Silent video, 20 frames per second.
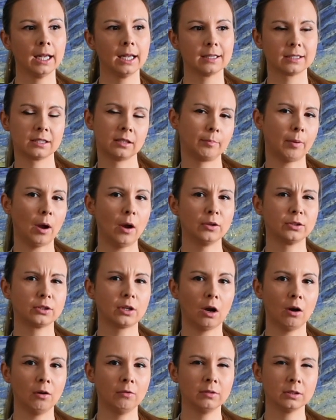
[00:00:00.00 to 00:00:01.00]
It's the
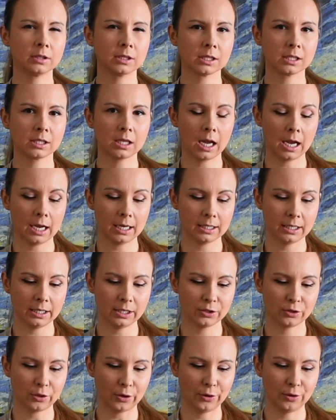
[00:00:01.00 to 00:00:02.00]
post-COVID society, so